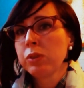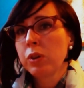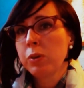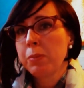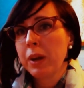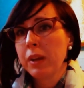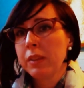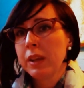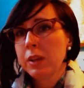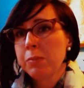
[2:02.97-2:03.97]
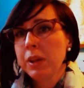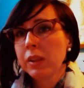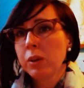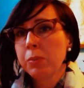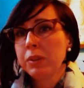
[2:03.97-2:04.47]
to go to bed, they can be a
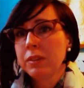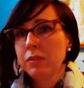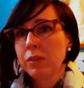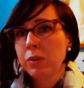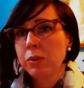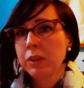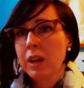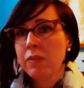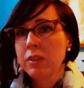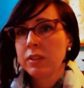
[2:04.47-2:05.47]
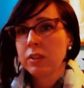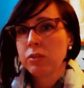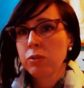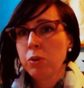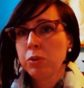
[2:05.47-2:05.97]
little bit difficult. I have a
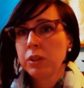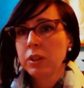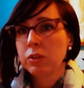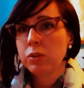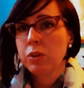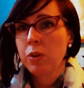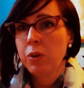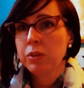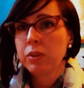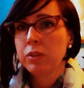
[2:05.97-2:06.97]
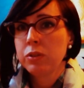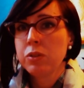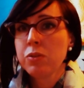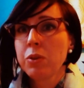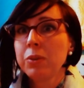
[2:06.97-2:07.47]
6-year-old and a 2-year-old. The
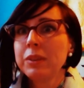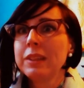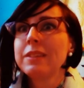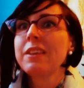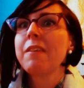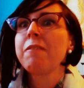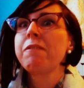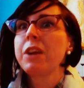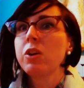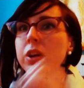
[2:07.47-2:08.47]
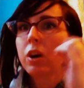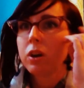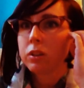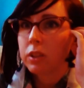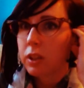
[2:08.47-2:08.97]
2-year-old is very
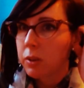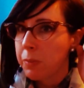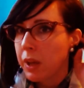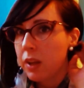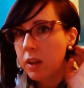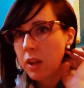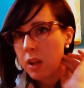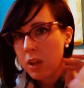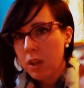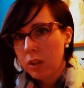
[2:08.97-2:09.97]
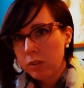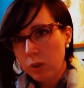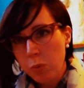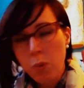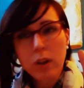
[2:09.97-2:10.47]
hard to get to bed.
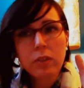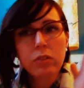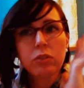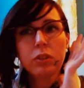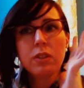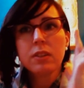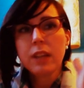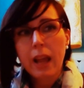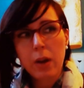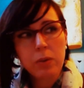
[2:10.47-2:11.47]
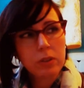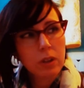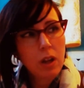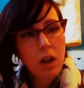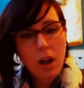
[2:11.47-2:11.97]
So once she's down,
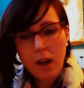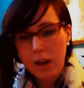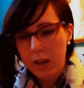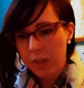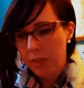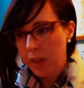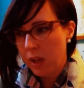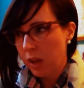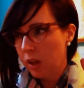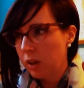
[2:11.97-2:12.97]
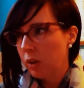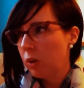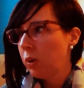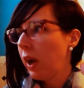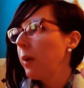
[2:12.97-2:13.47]
I think,
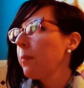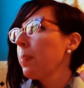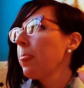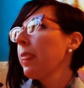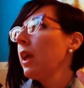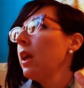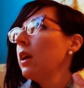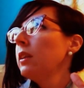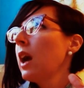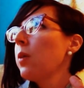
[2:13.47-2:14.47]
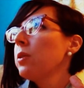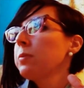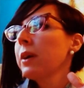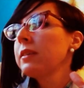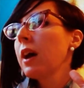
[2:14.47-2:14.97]
okay, now is
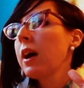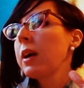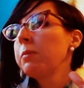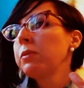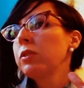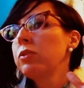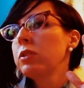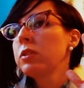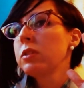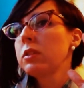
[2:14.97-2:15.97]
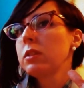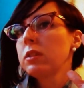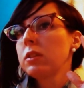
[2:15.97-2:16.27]
my time to just